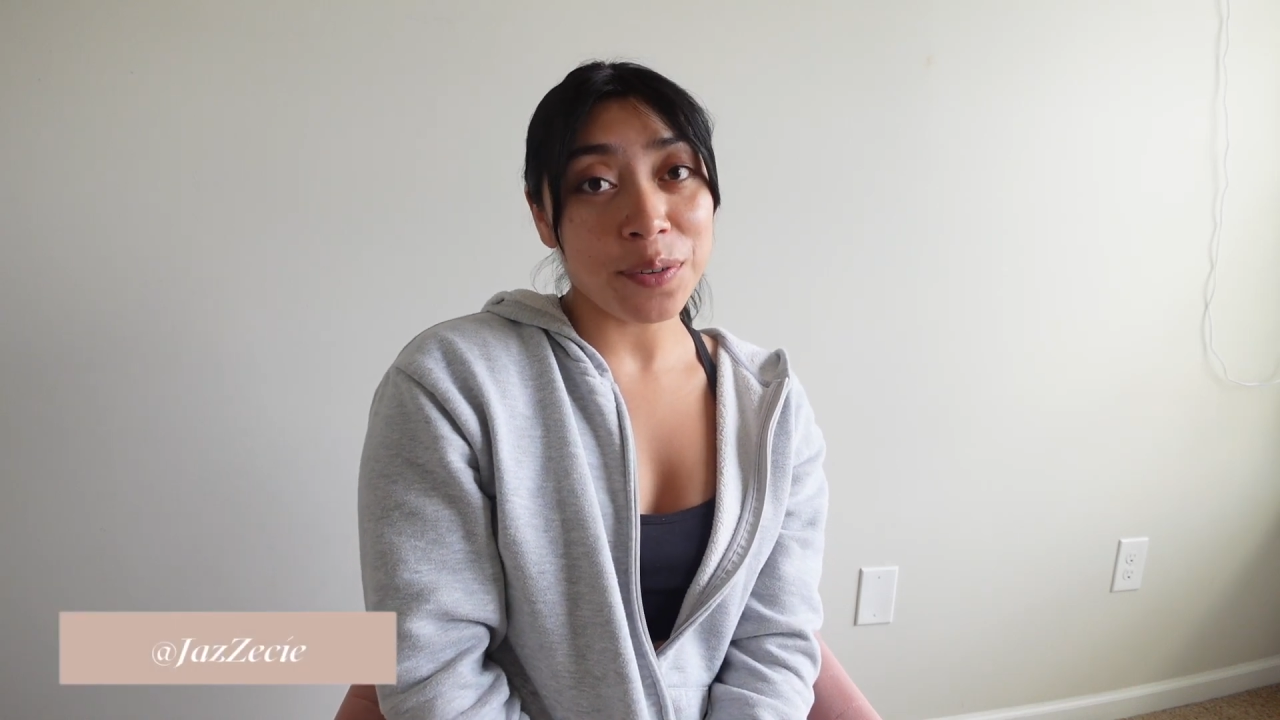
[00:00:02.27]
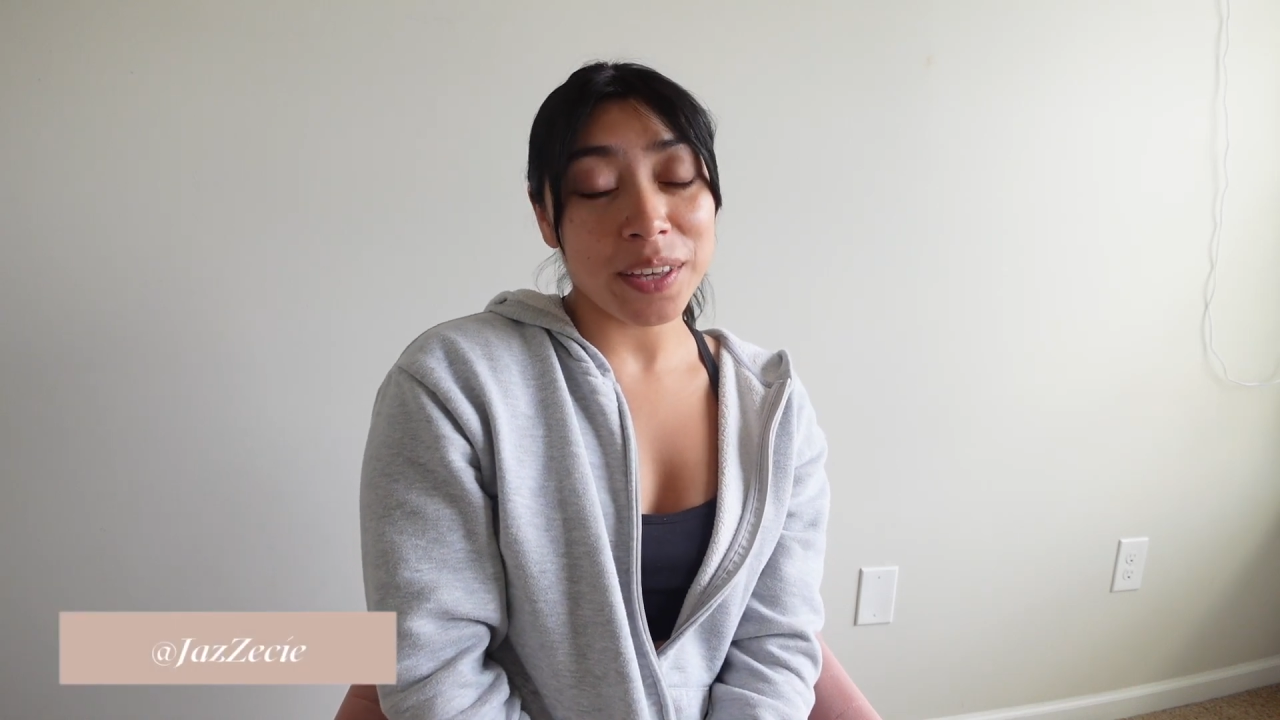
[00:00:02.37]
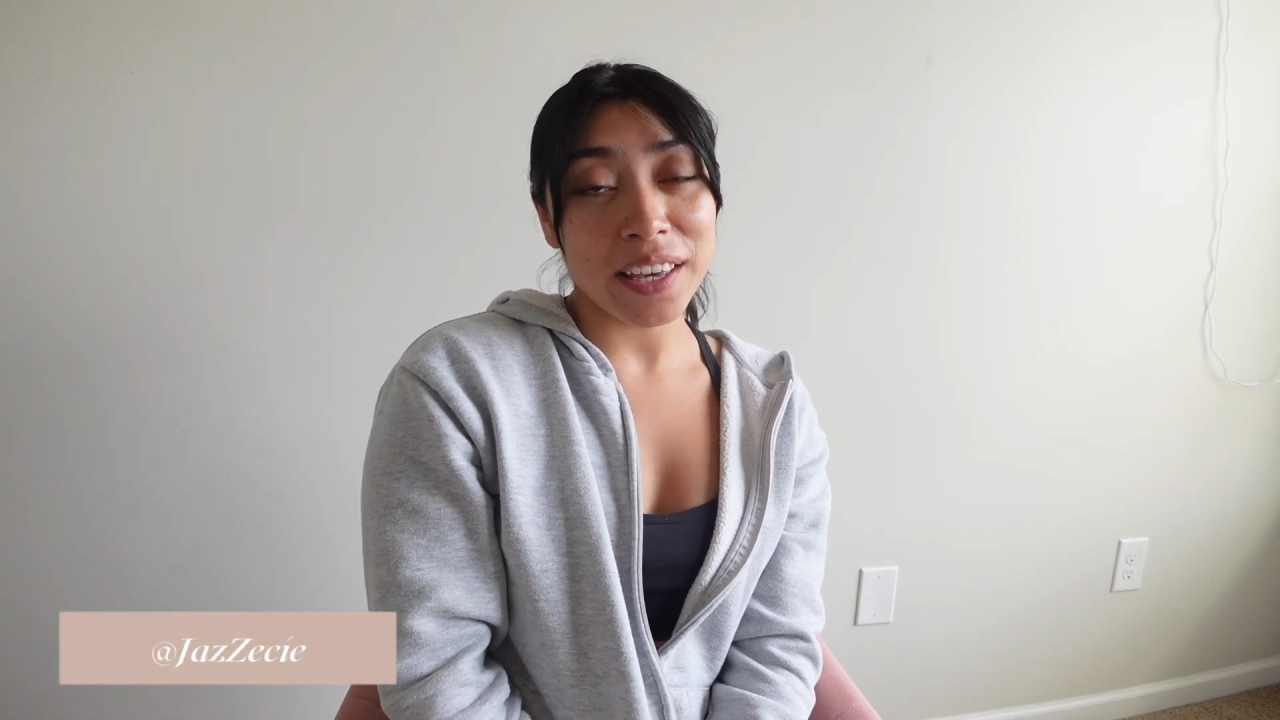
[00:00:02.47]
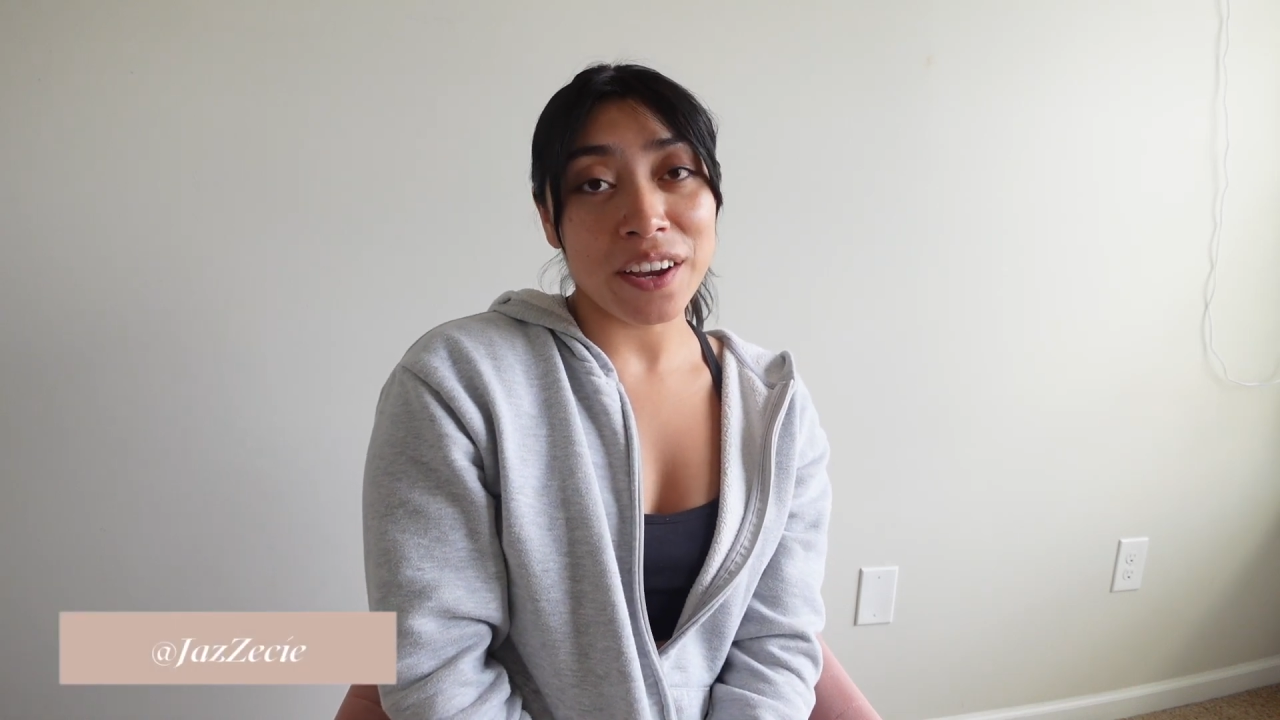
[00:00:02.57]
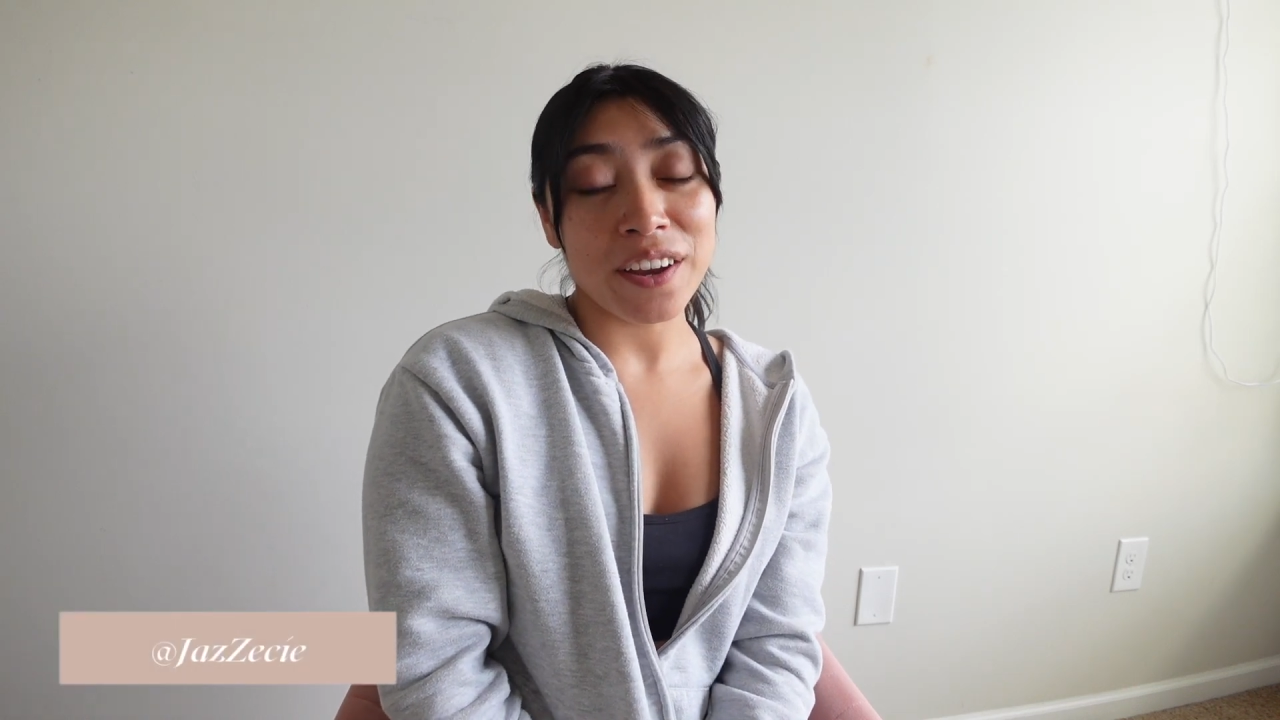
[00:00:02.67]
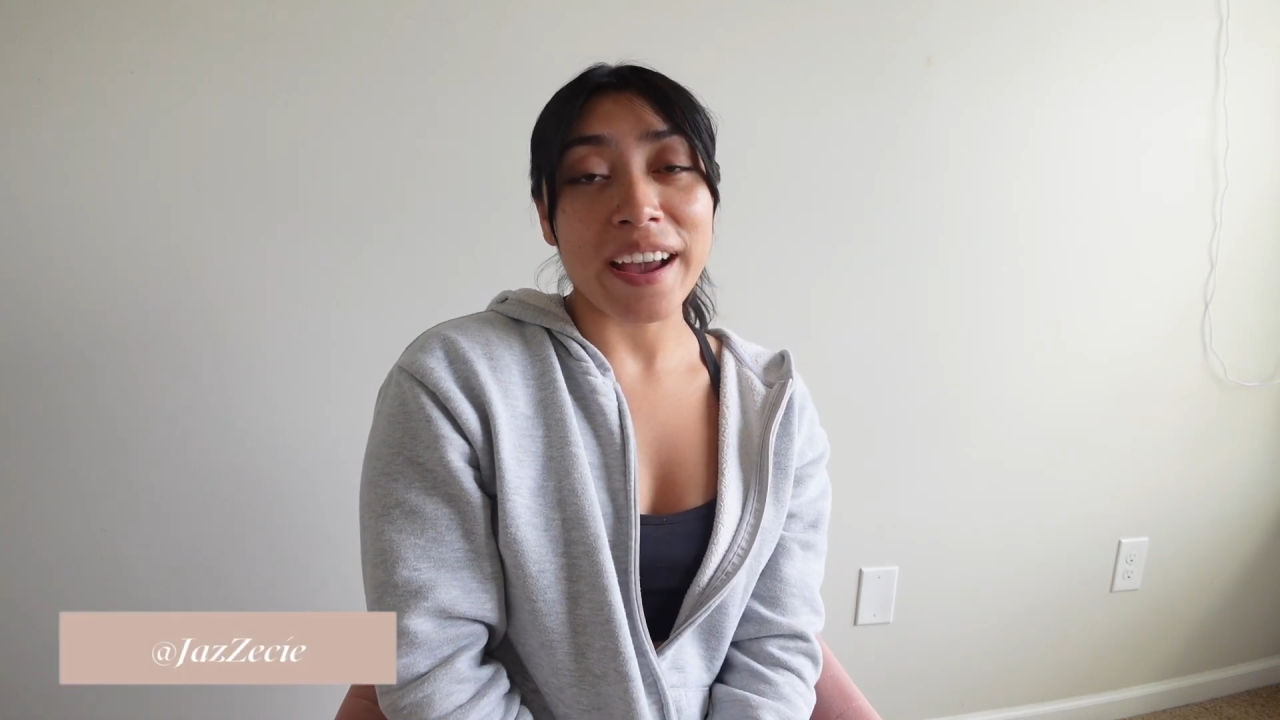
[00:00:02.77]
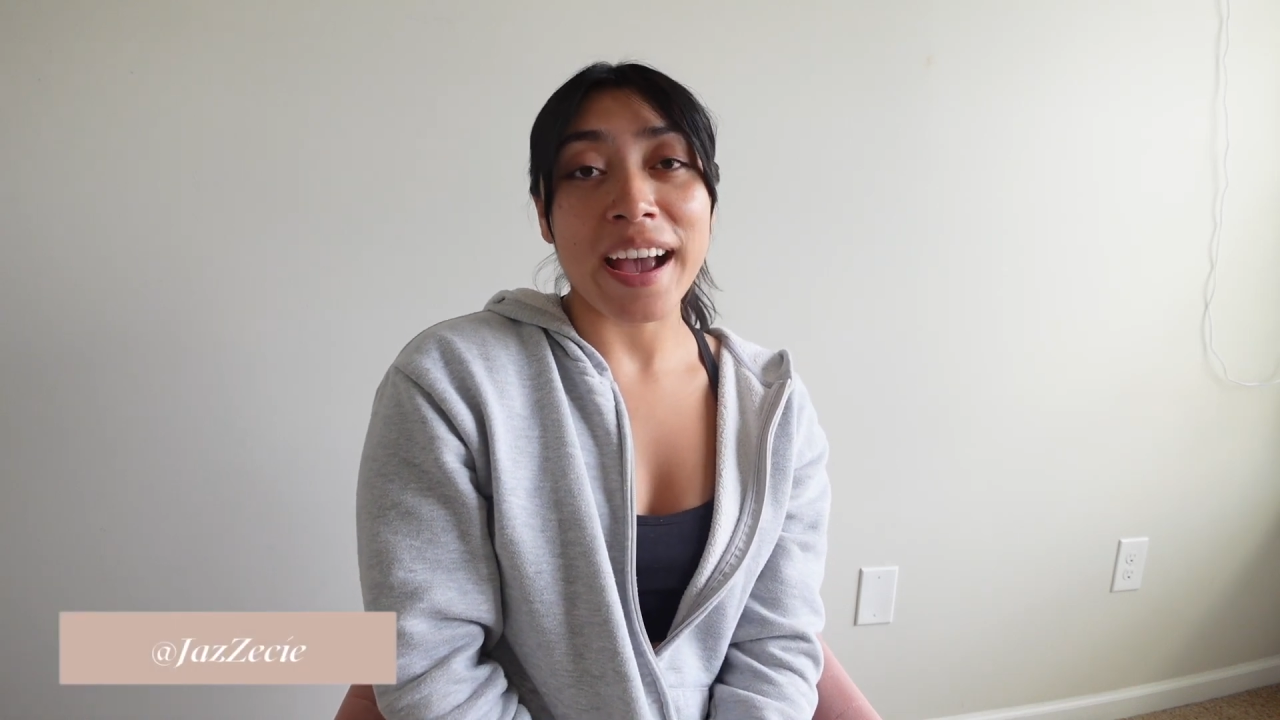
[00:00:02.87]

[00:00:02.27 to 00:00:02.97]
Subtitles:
here,